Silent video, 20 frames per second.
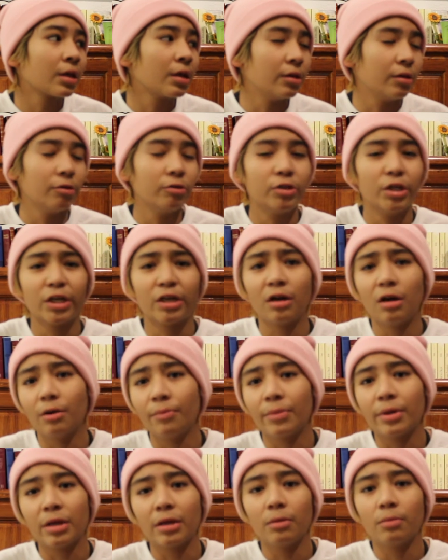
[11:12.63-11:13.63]
They're checking
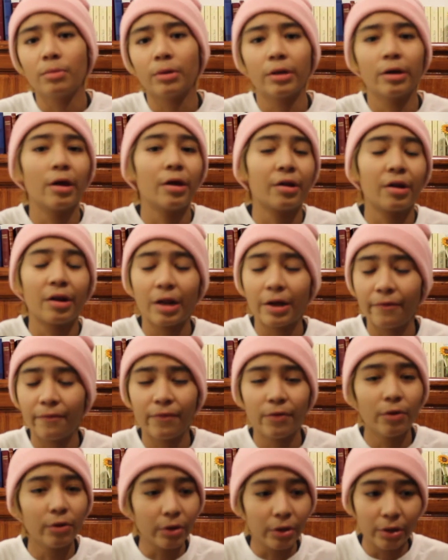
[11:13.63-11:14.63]
on me because I did not
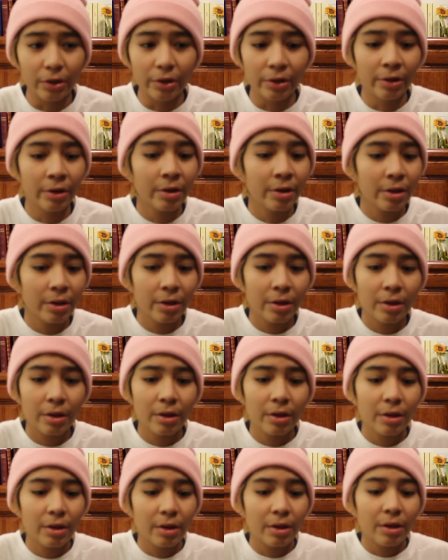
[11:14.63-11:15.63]
feel good.
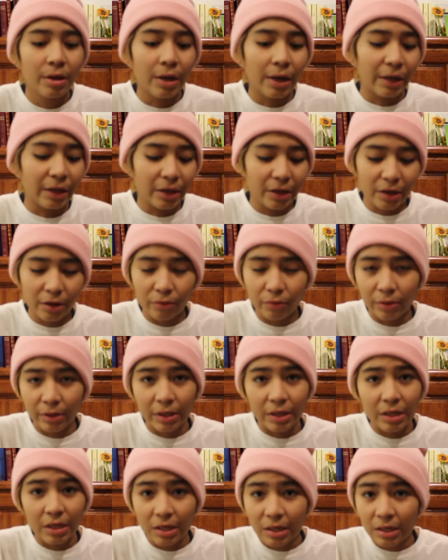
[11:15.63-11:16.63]
I couldn't really
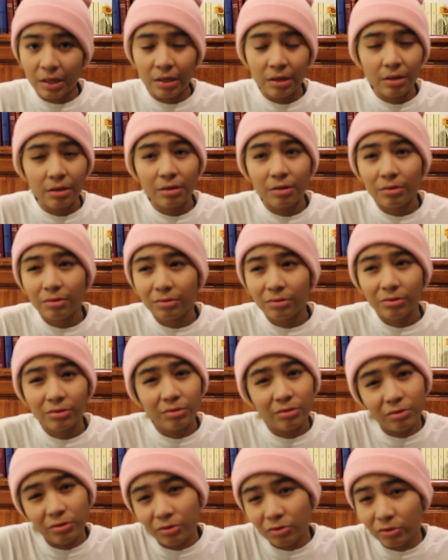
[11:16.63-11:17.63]
eat,
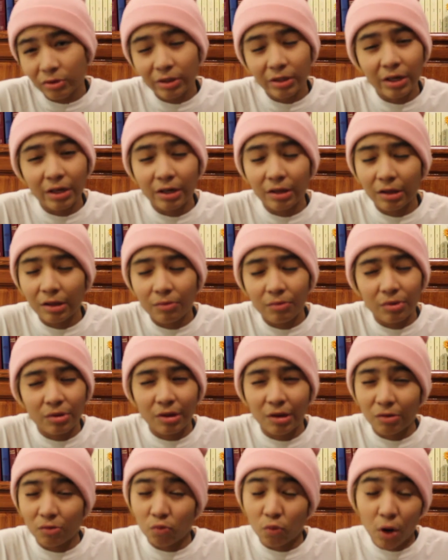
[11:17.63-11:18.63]
drink anything
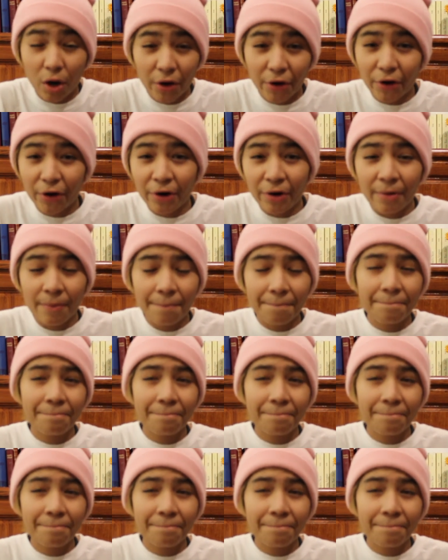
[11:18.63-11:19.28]
besides water.